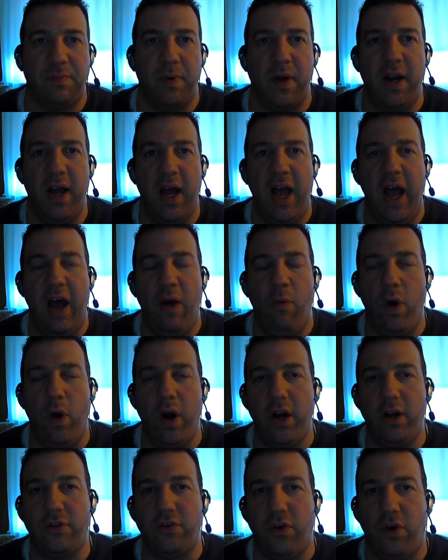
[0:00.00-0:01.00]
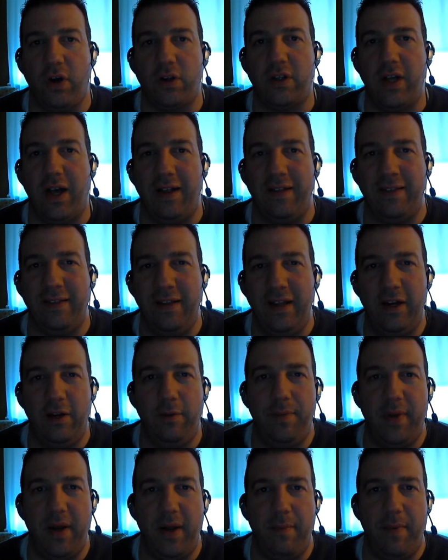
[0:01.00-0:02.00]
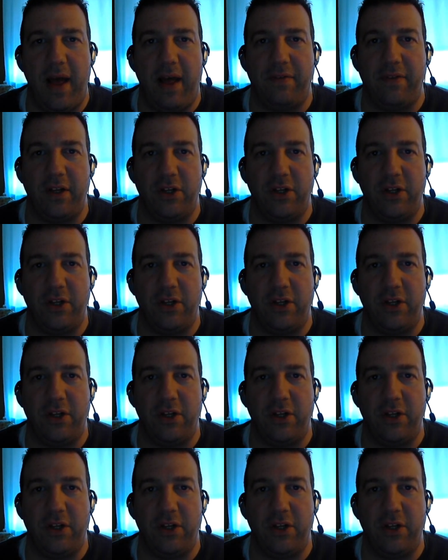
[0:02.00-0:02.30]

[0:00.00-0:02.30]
But wanted to talk a little bit about